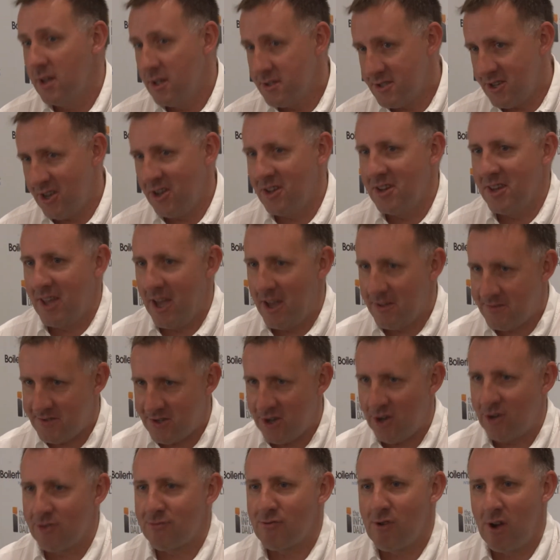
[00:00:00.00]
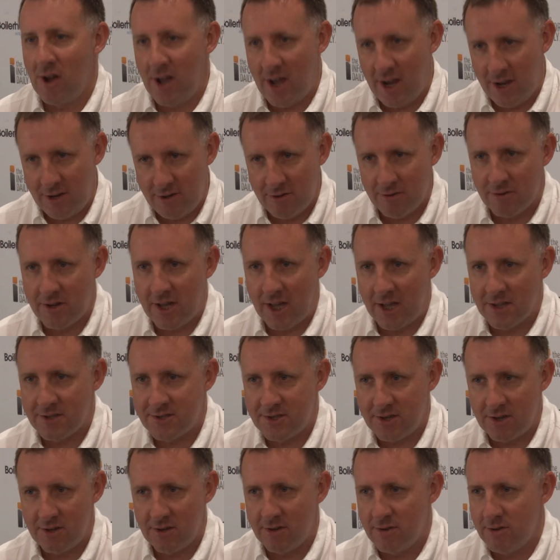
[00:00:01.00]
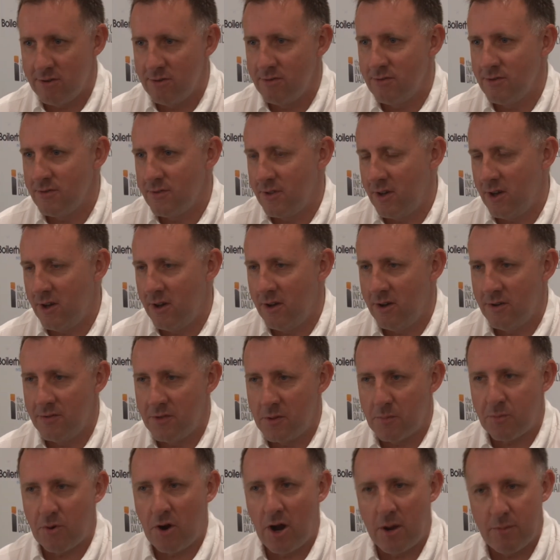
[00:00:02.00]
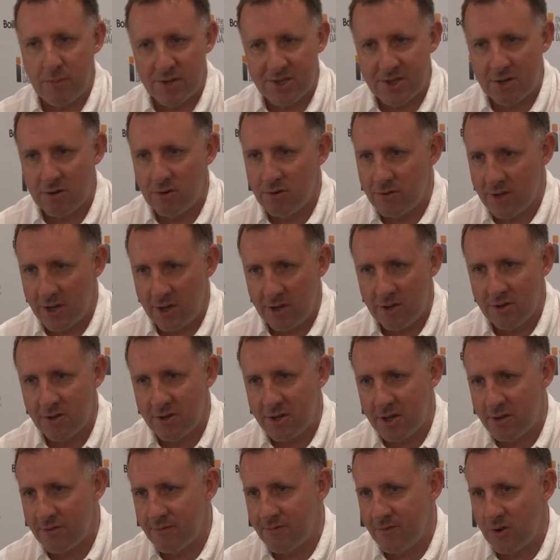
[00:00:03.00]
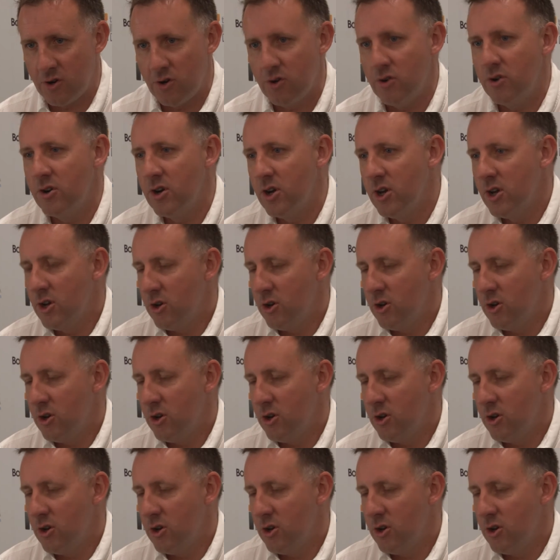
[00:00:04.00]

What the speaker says: turn left, turn right, you'll get to the primary school that you're looking for,